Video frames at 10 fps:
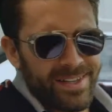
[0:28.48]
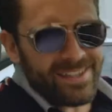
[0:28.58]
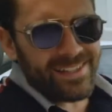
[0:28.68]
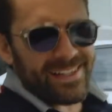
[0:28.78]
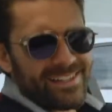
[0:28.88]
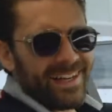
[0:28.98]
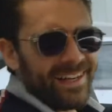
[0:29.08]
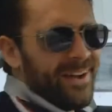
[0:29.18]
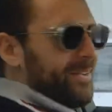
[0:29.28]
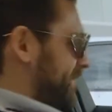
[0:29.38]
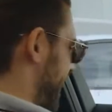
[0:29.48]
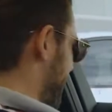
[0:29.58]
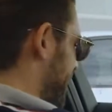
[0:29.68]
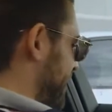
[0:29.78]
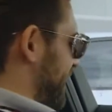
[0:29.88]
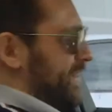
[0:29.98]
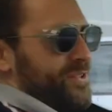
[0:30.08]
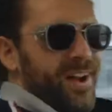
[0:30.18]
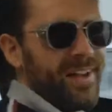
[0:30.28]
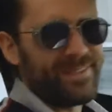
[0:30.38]
So let's check out how this thing
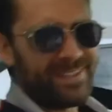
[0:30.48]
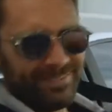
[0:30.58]
drives.